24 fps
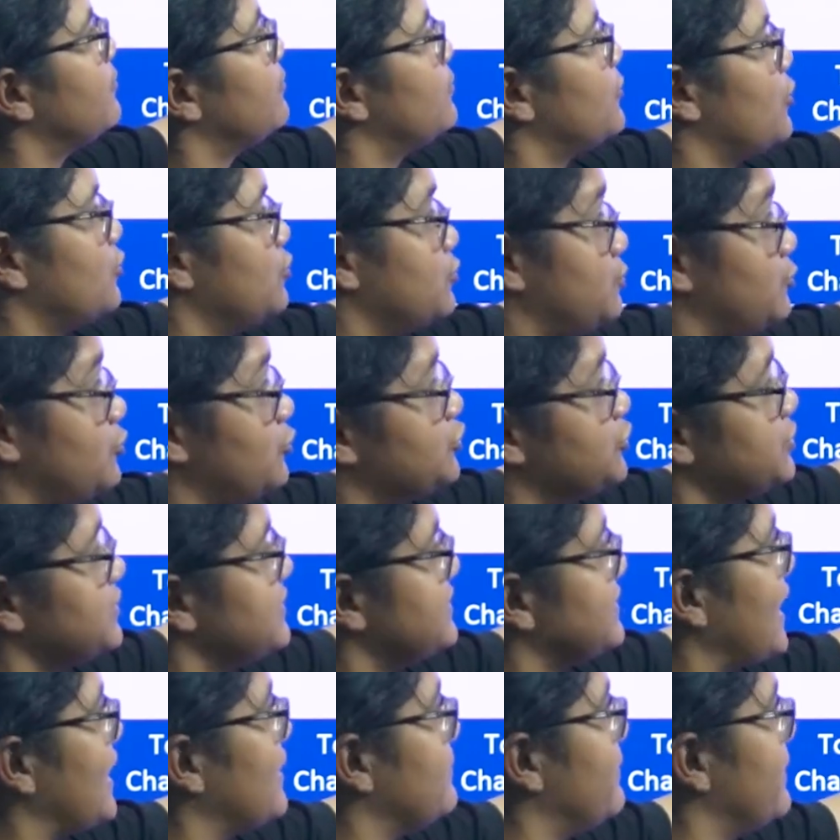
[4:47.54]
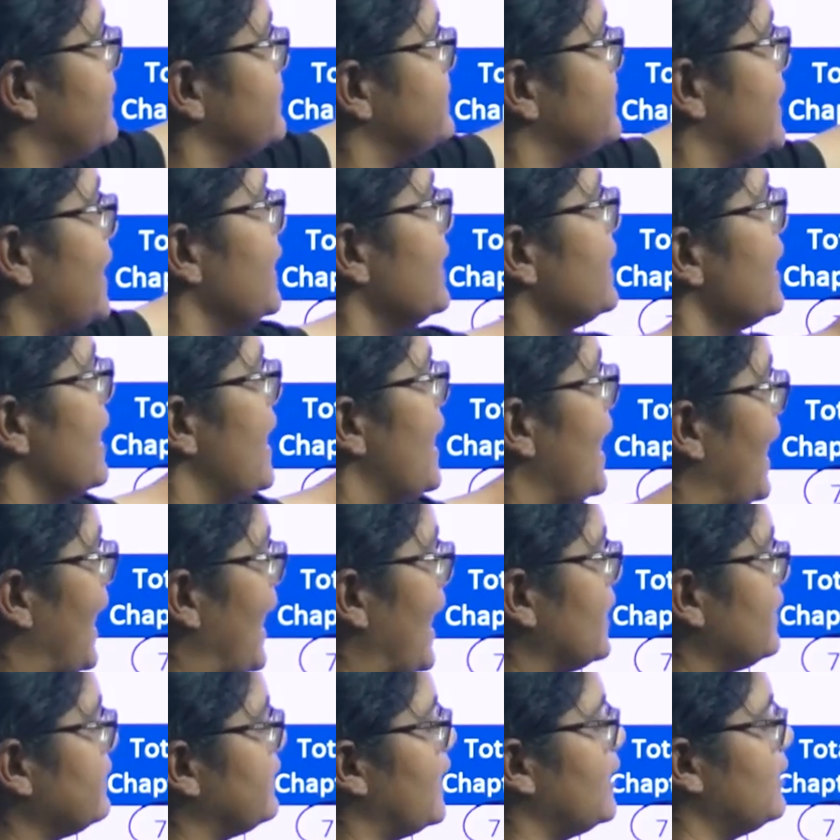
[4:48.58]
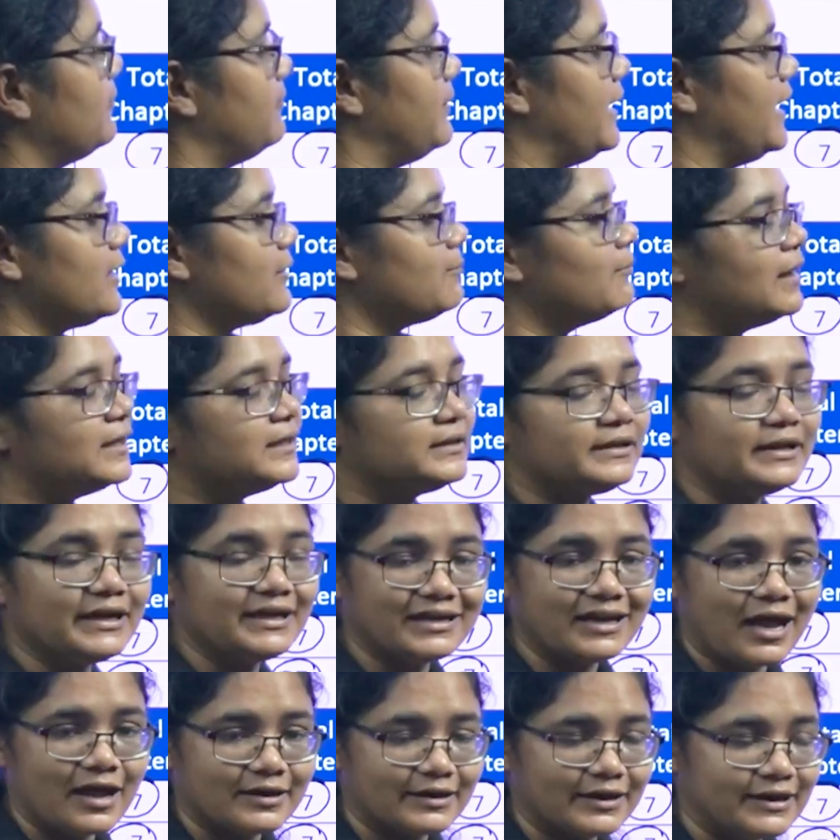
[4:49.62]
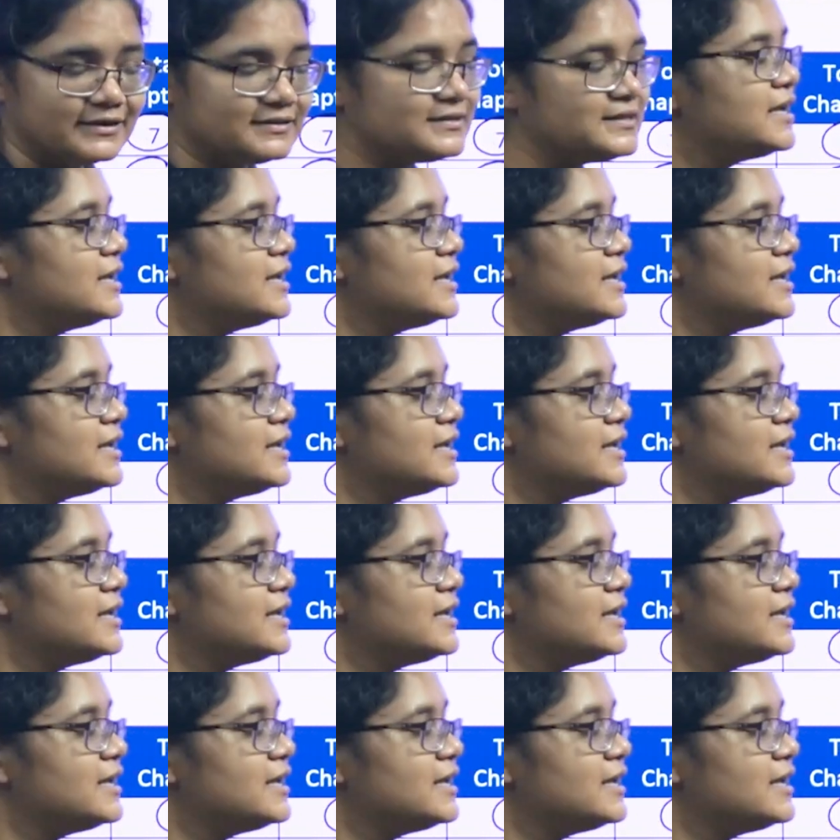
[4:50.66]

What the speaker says: proportion side by side and then make monthly targets.